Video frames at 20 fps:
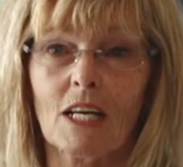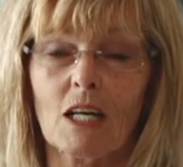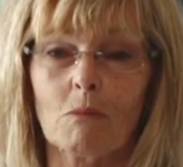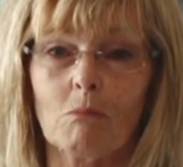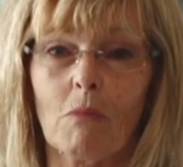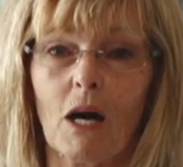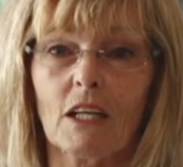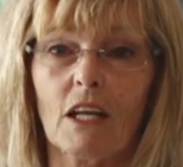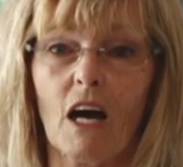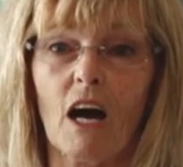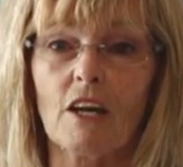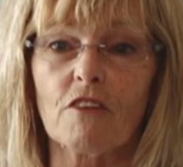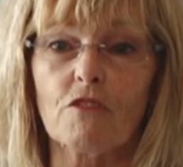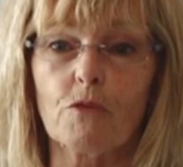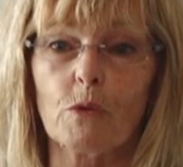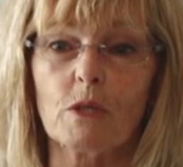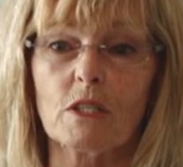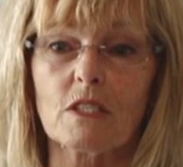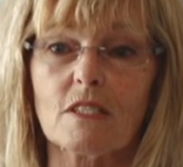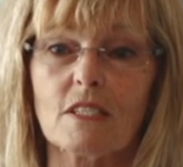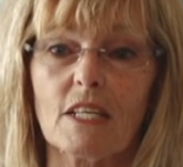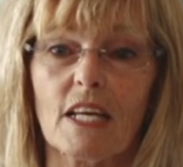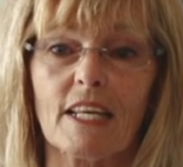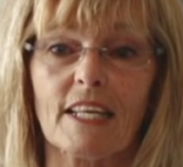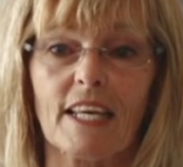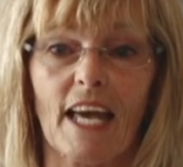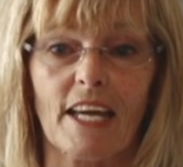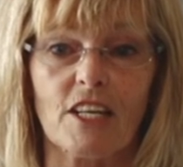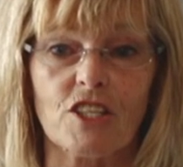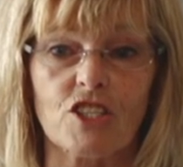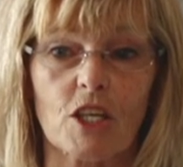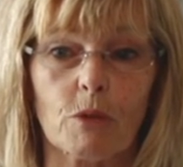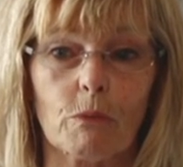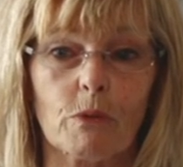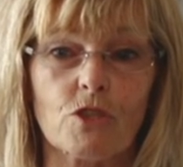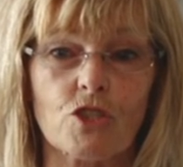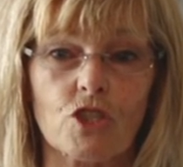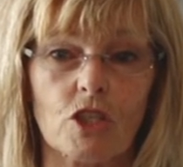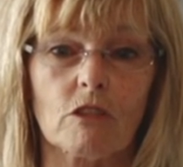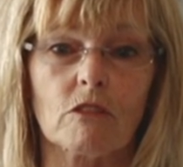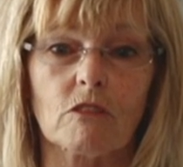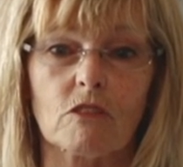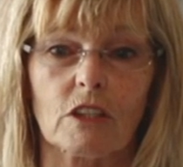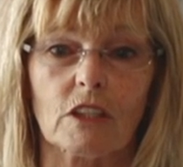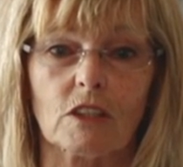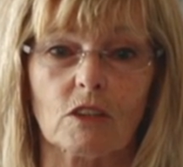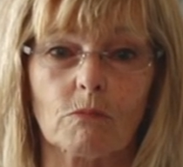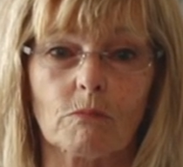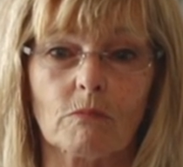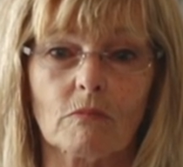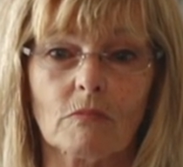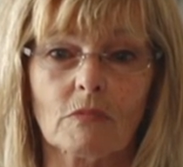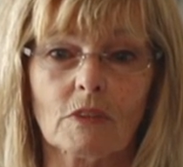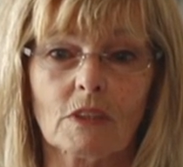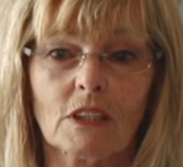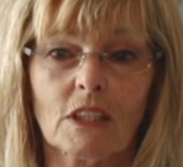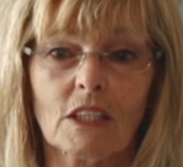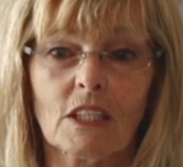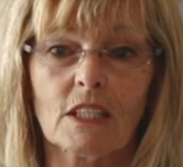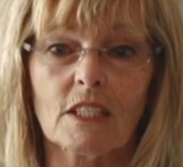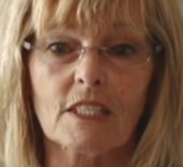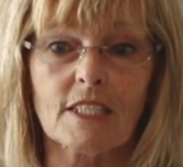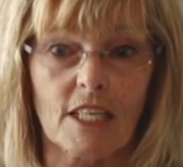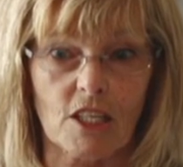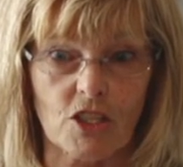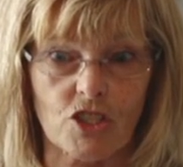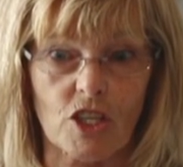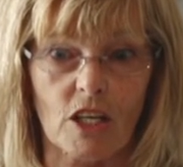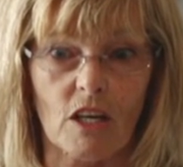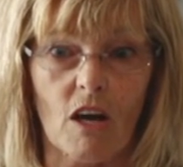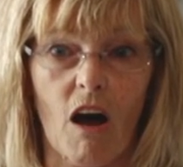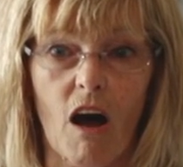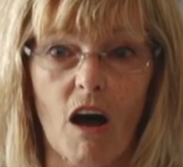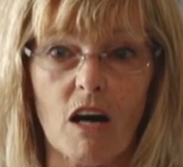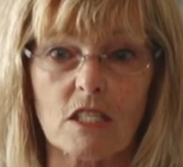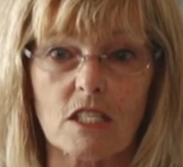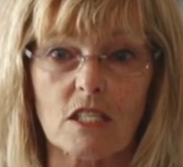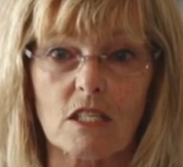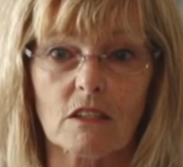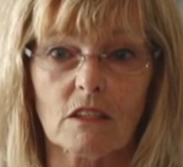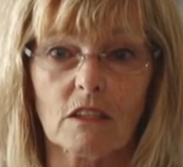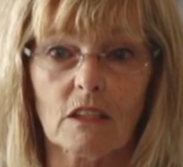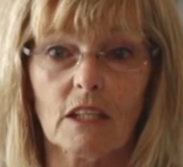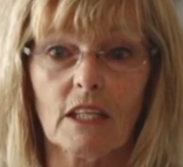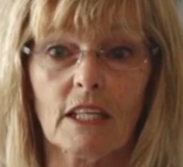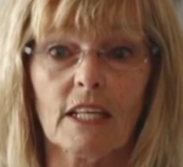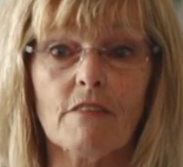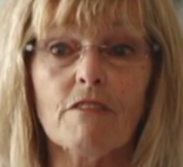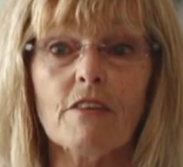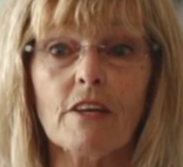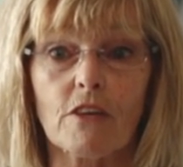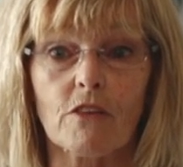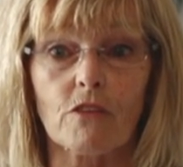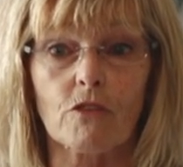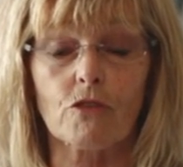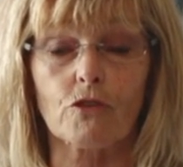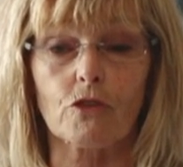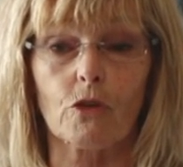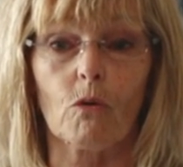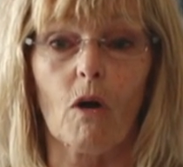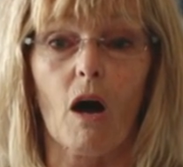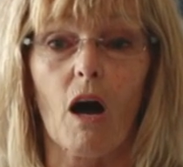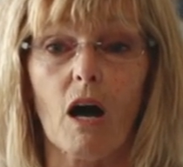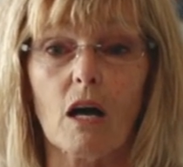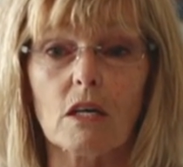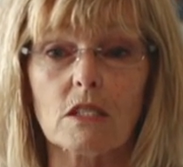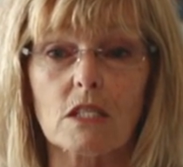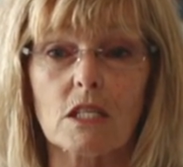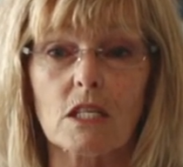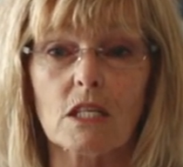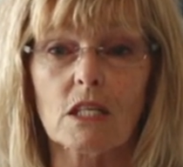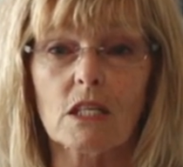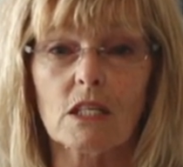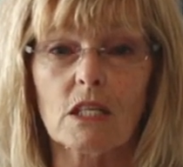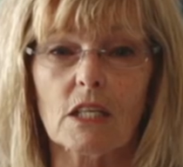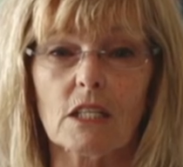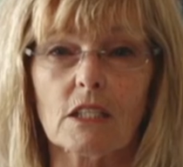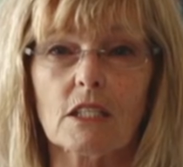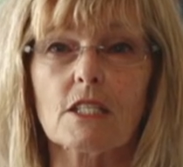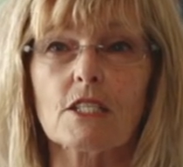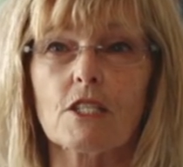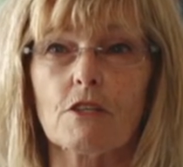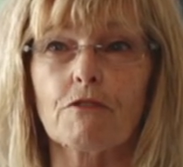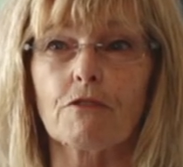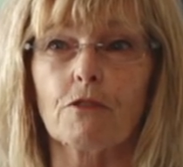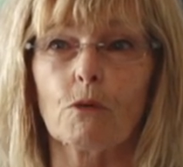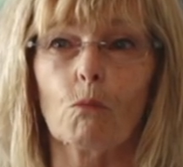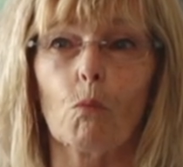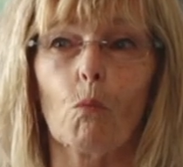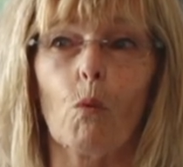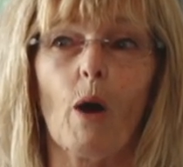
My life was engaging with children, teaching art, living through art in a different